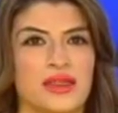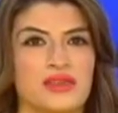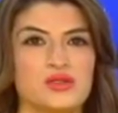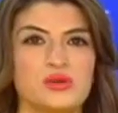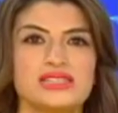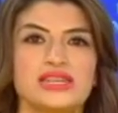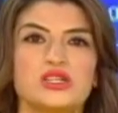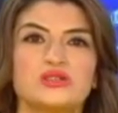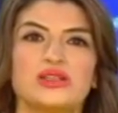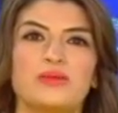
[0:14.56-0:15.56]
The Swiss
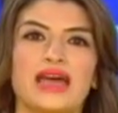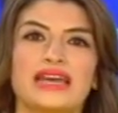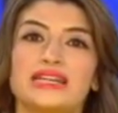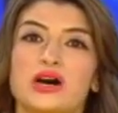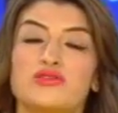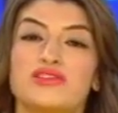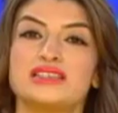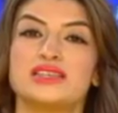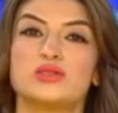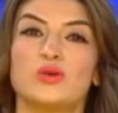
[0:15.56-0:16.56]
National Bank now
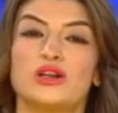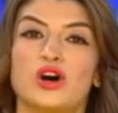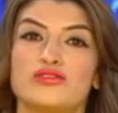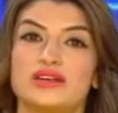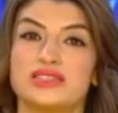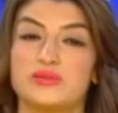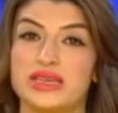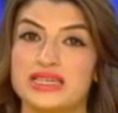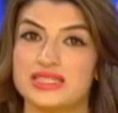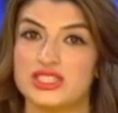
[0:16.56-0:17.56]
faces one of its
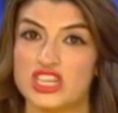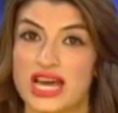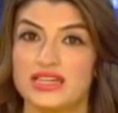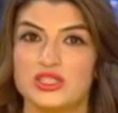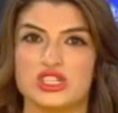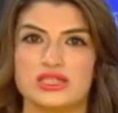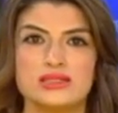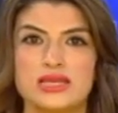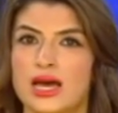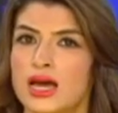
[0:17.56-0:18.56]
biggest
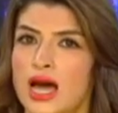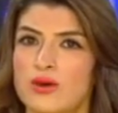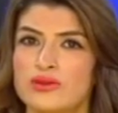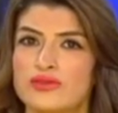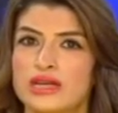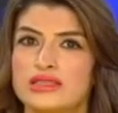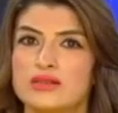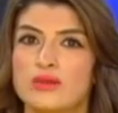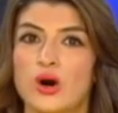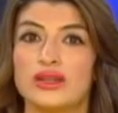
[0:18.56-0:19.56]
challenges, a
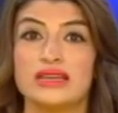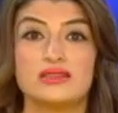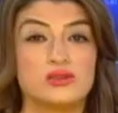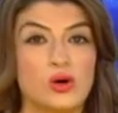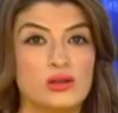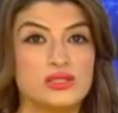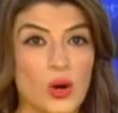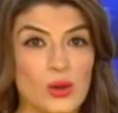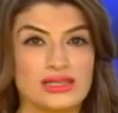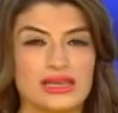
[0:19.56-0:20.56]
referendum on its gold
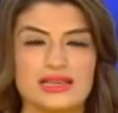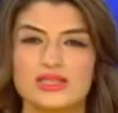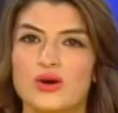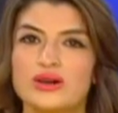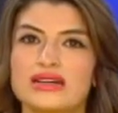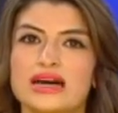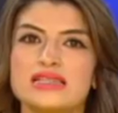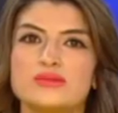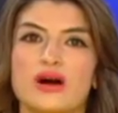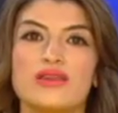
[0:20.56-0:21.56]
holdings
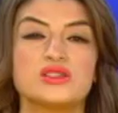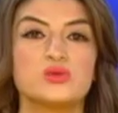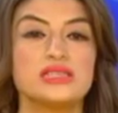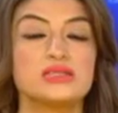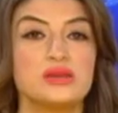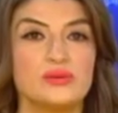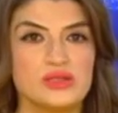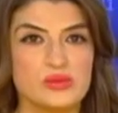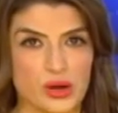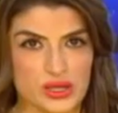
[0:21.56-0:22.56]
organized by the Swiss
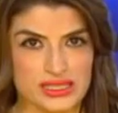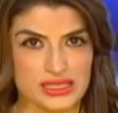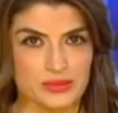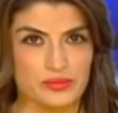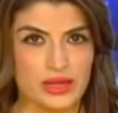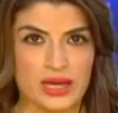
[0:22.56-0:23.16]
People's Party.